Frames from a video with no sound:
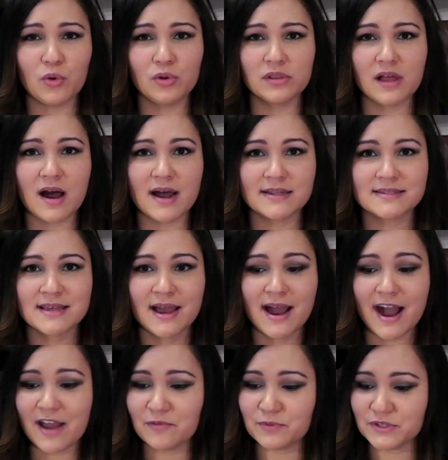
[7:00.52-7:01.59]
a whole lot.
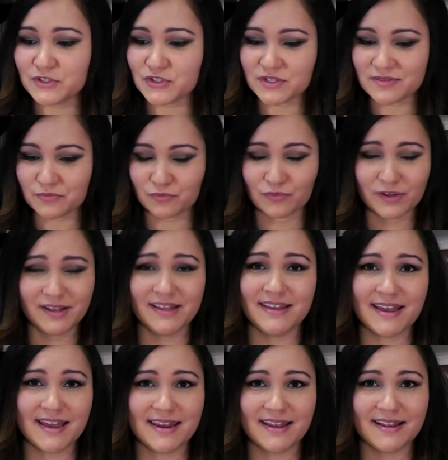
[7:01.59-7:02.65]
I've been just really
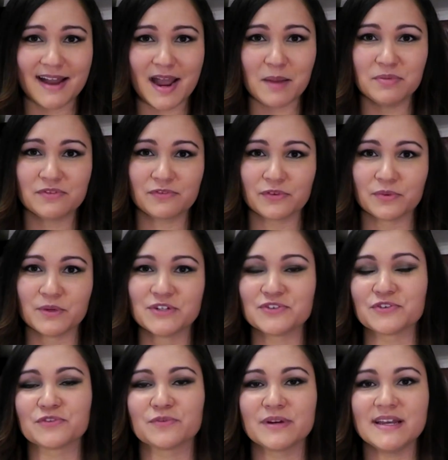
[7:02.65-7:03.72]
getting hyped for The
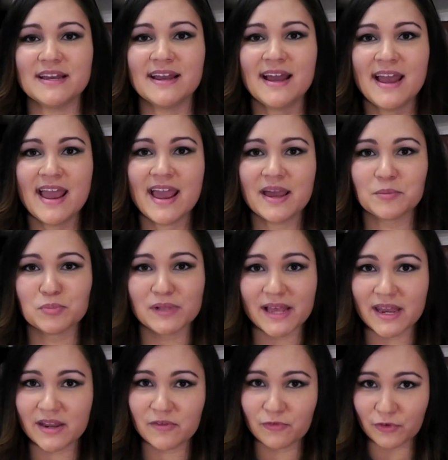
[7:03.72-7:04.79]
Witcher 3 and
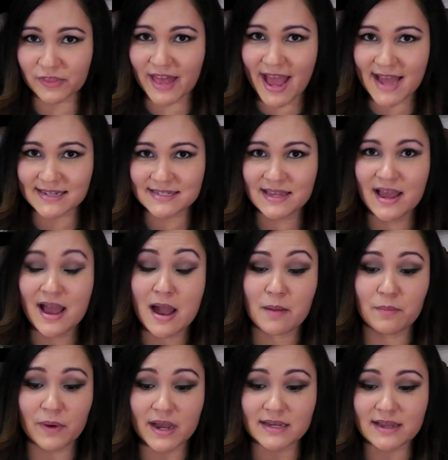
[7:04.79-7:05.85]
planning for that.
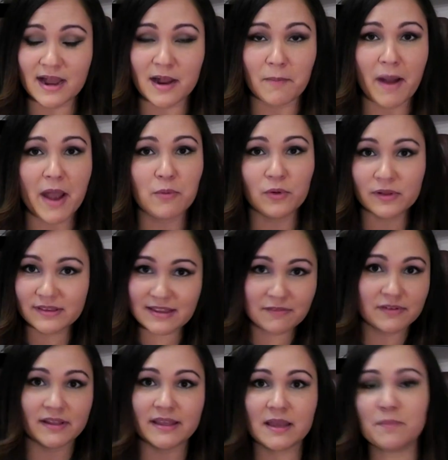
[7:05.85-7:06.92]
But I will
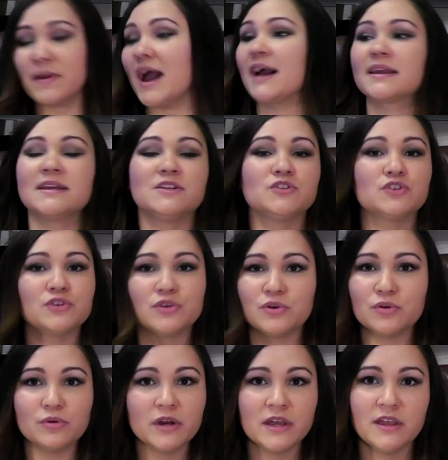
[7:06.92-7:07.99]
definitely get back
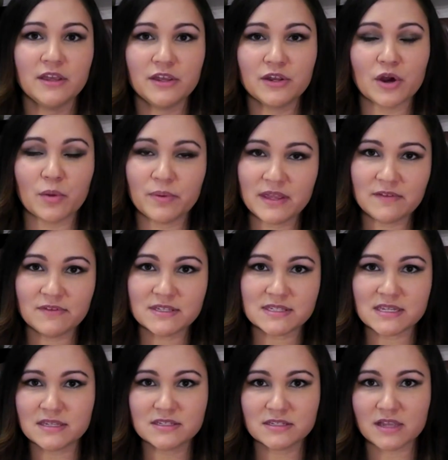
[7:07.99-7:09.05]
into, you know,
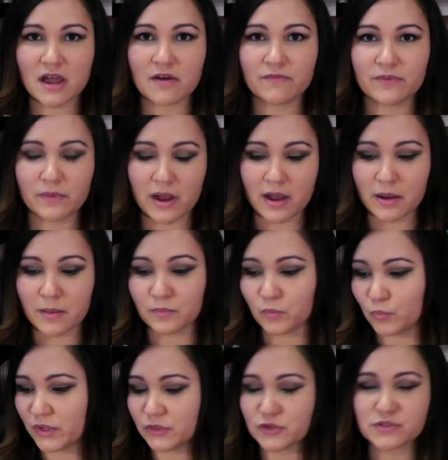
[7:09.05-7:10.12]
PvZ stuff
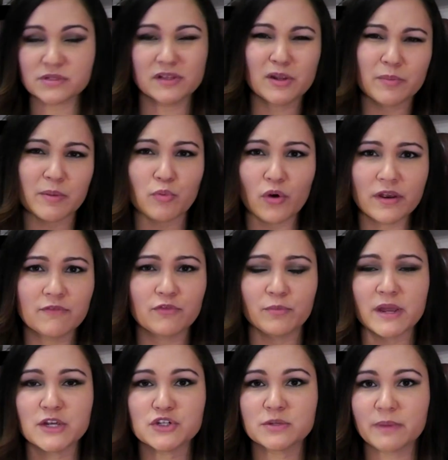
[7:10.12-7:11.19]
when there's a little bit more
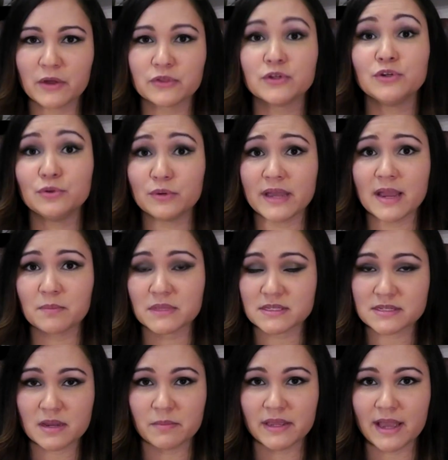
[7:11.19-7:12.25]
information about the new game
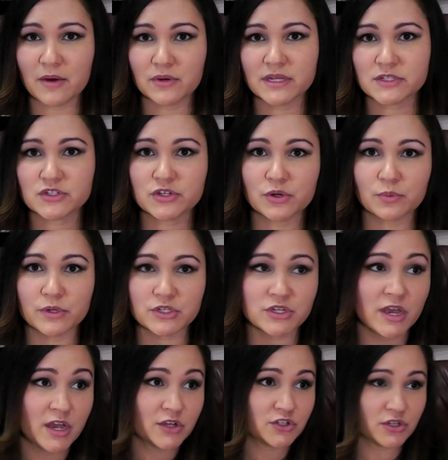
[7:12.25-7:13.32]
that's coming out next year, which
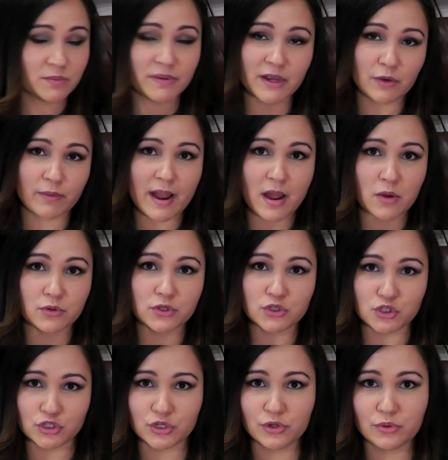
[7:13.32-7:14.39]
should be
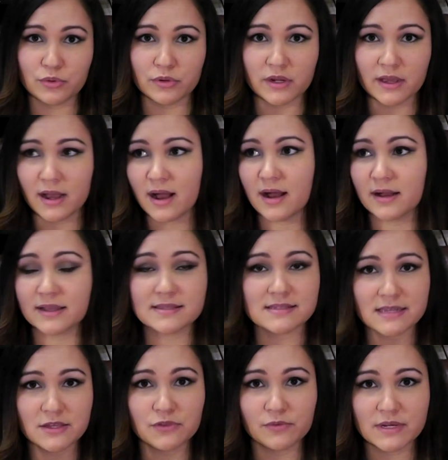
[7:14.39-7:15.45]
around June, because
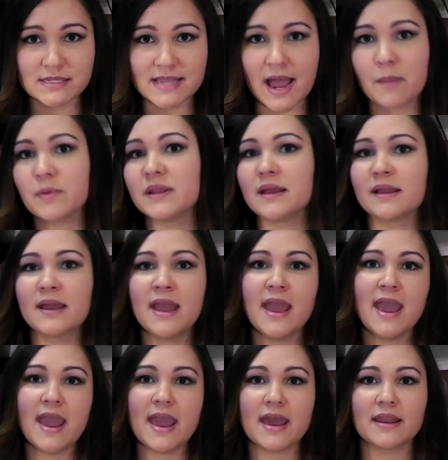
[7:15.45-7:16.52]
E3 is happening,
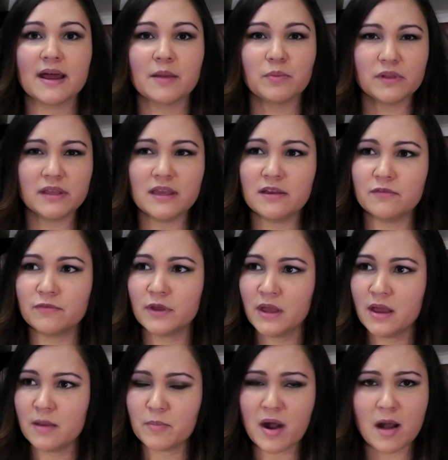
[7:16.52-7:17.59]
and I believe
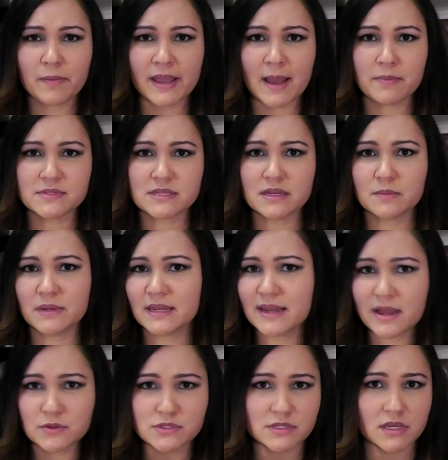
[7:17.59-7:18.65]
PopCap is going to be
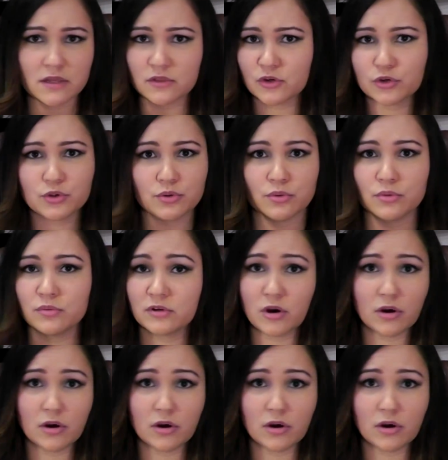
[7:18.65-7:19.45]
announcing their new